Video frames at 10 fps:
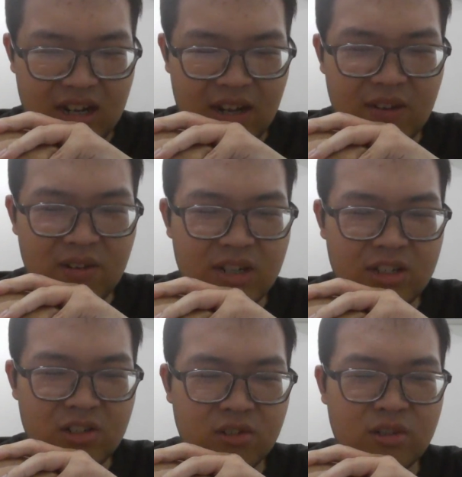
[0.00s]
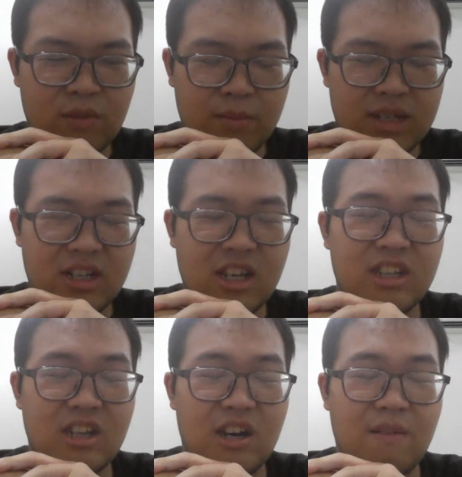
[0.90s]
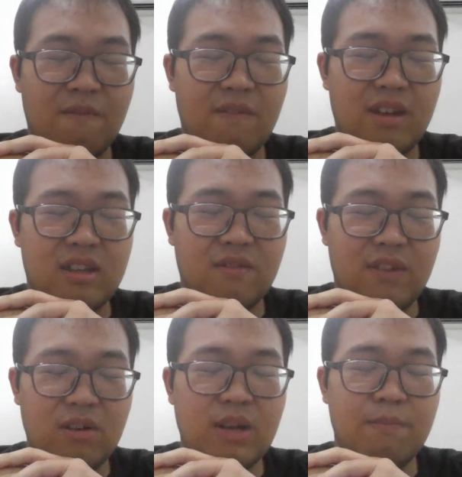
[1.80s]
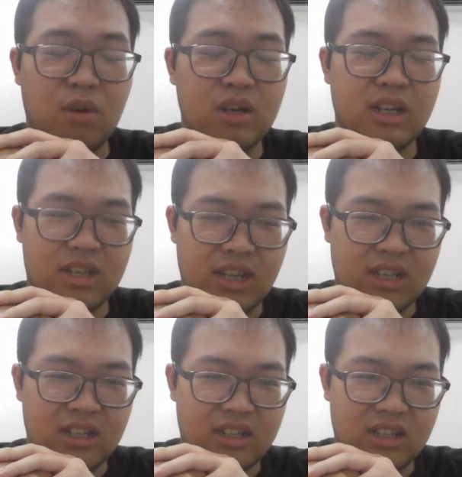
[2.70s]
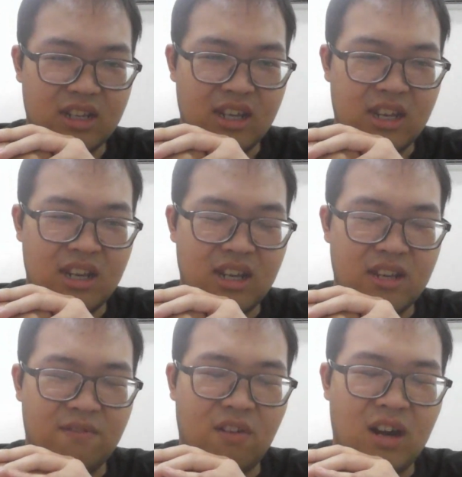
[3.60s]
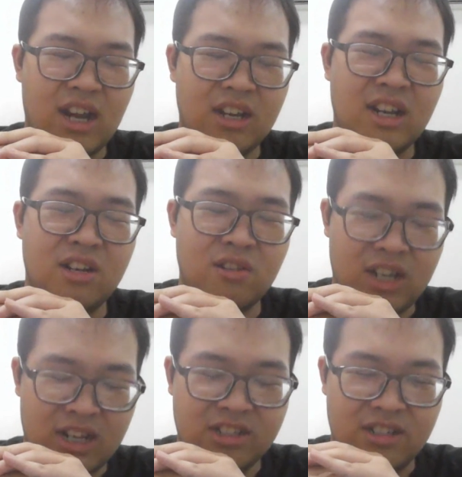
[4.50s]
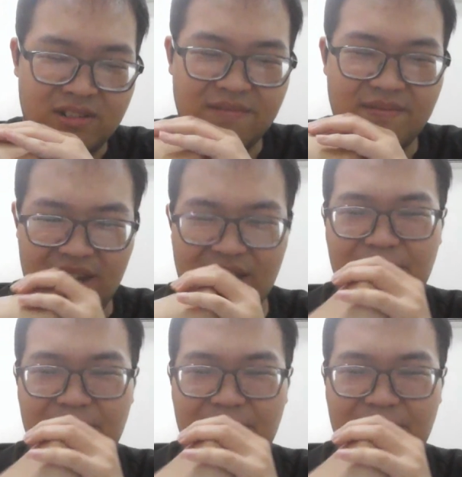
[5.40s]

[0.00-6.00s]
I feel digital transformation is a very important thing for higher education. Yeah.